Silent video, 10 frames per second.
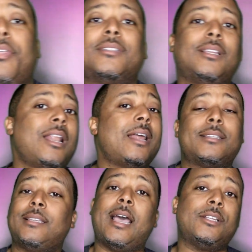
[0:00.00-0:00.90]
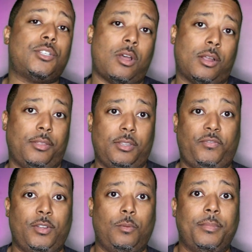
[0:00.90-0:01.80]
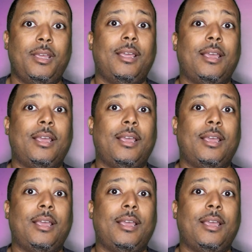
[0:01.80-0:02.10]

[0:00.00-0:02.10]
There's a lot of science talk in this film,